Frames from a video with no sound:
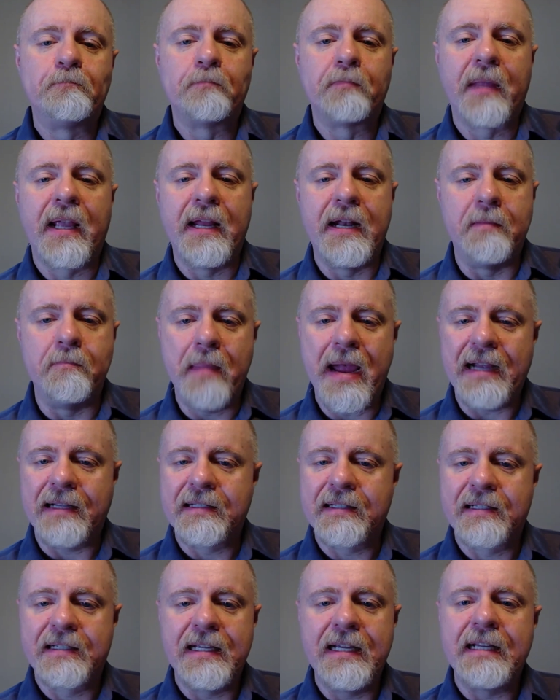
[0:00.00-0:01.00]
And it makes
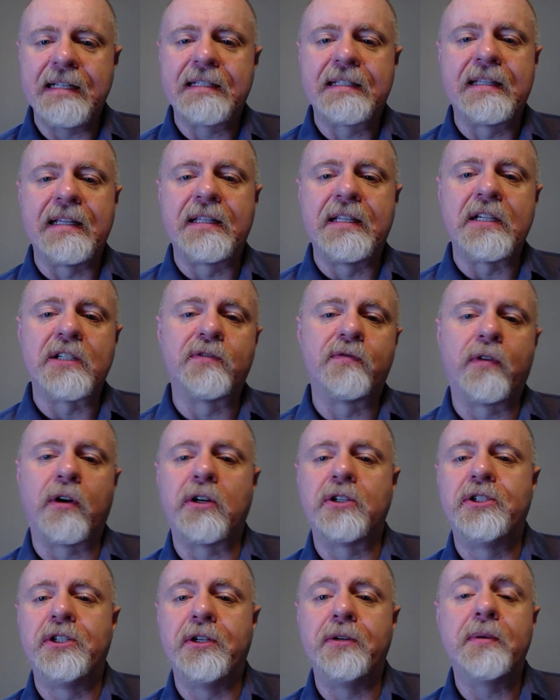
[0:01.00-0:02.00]
sense that this
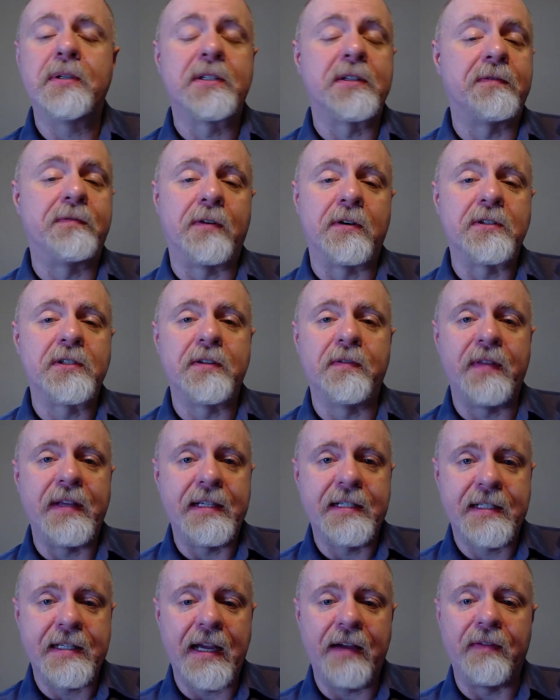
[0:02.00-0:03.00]
virtue is the first of these
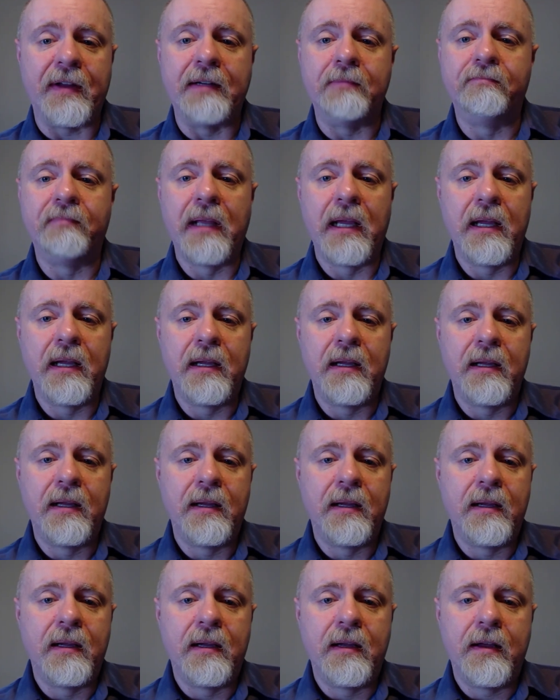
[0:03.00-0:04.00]
seven
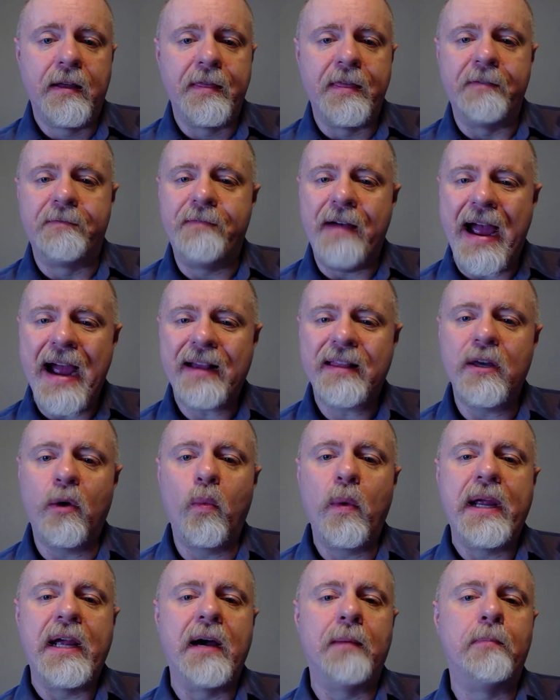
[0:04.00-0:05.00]
the fact that
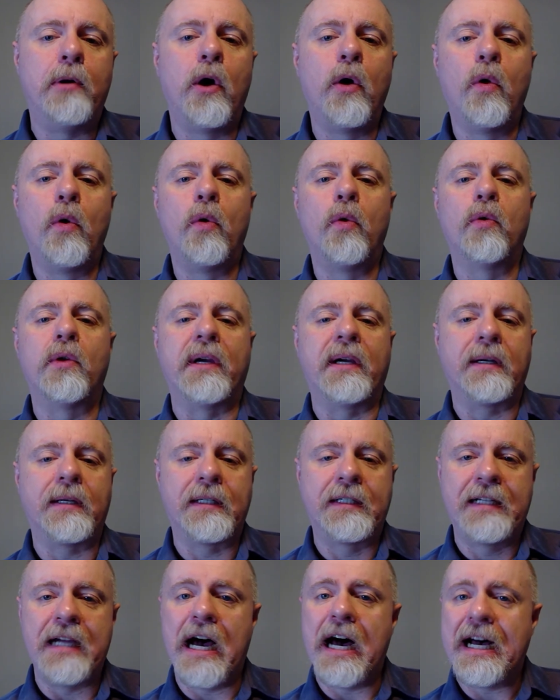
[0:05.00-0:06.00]
we uphold
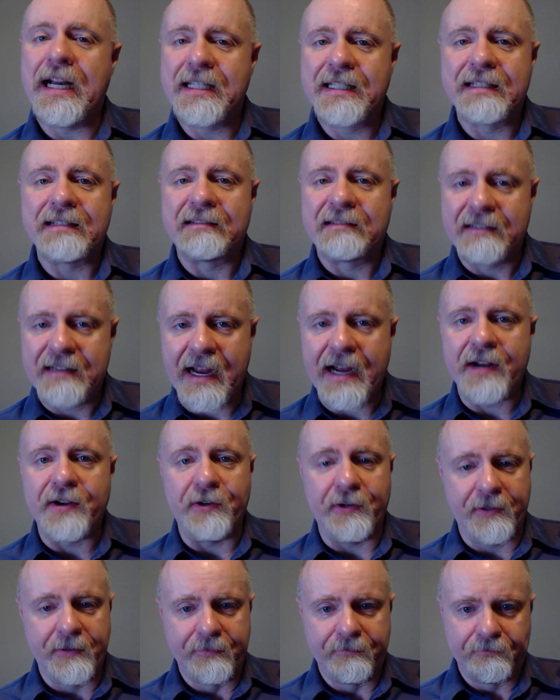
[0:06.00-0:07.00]
God's
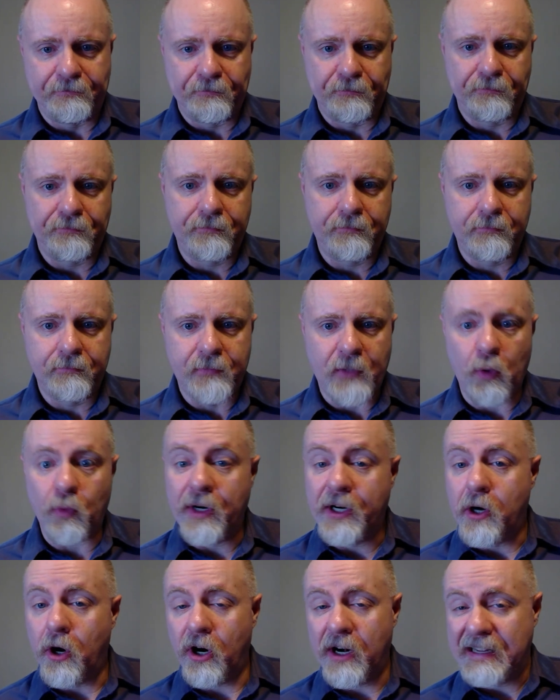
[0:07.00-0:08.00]
standard
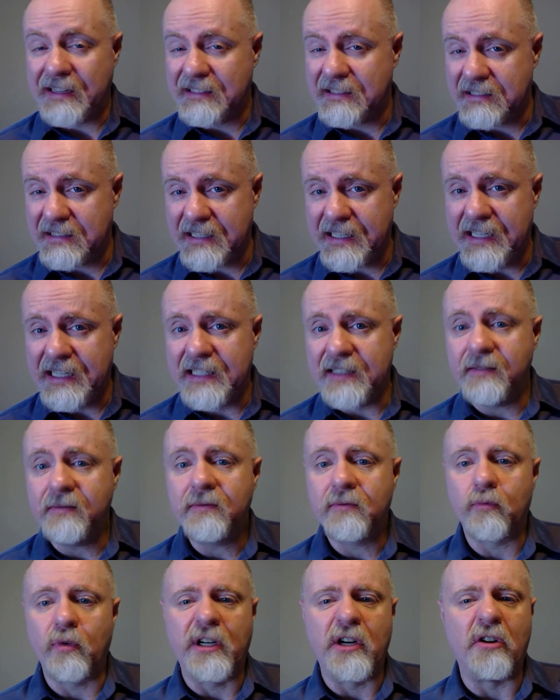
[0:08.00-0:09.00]
regarding sin,
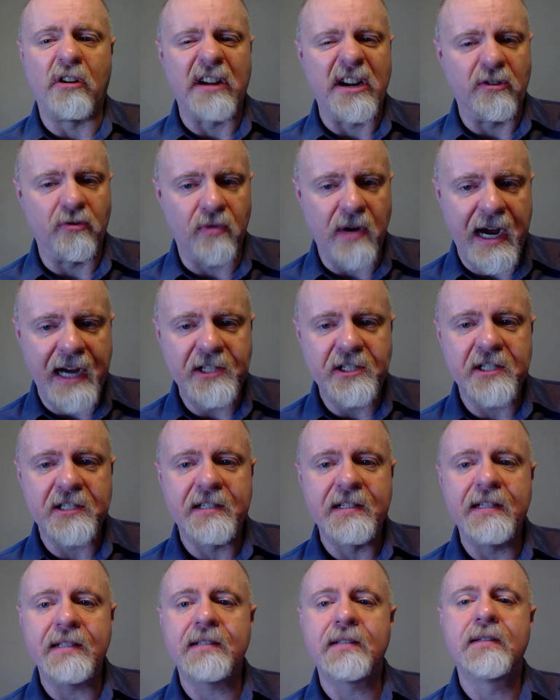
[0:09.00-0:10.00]
regarding
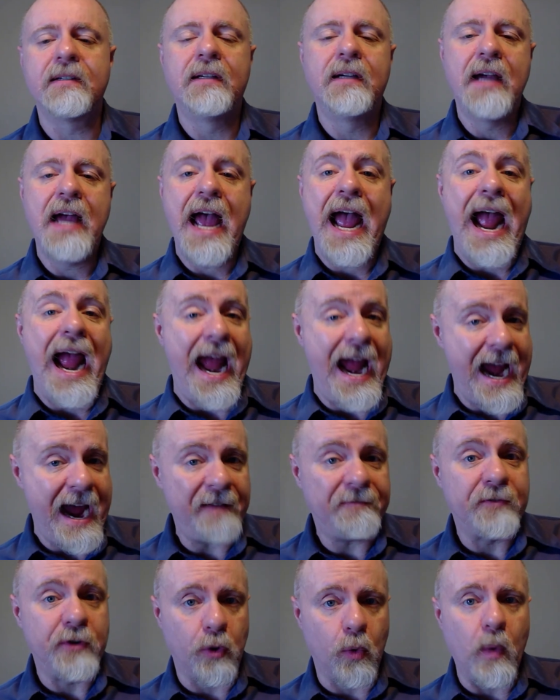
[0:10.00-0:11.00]
righteousness,
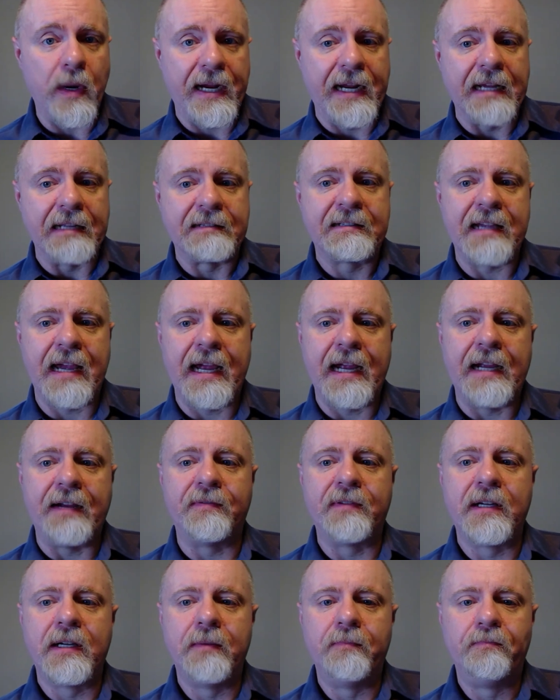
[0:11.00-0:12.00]
after we get
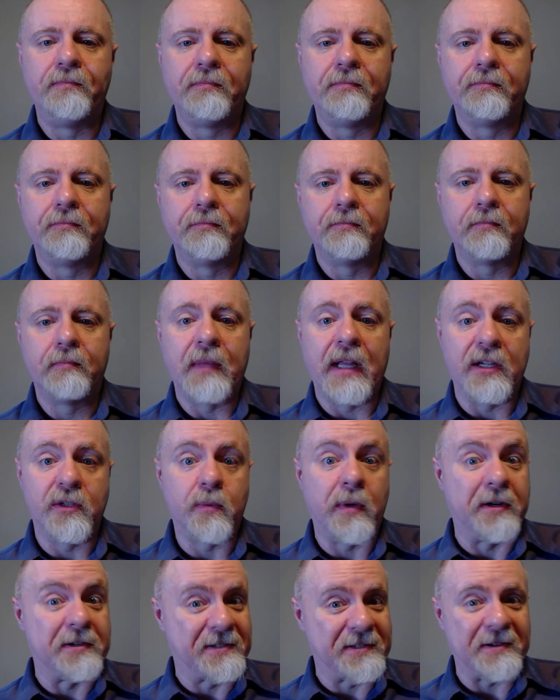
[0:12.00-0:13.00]
saved, as
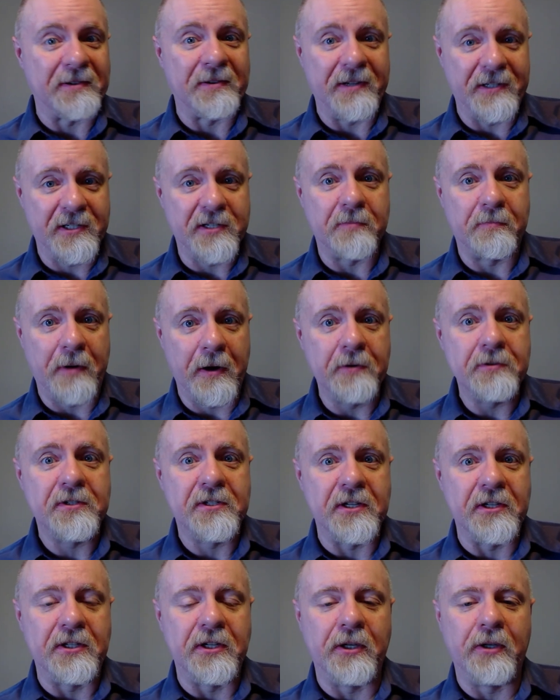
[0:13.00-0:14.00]
we are certainly supposed
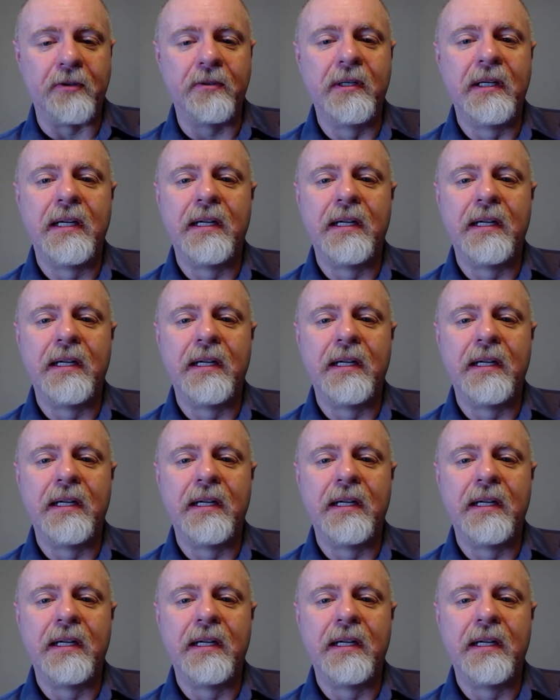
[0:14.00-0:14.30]
to do,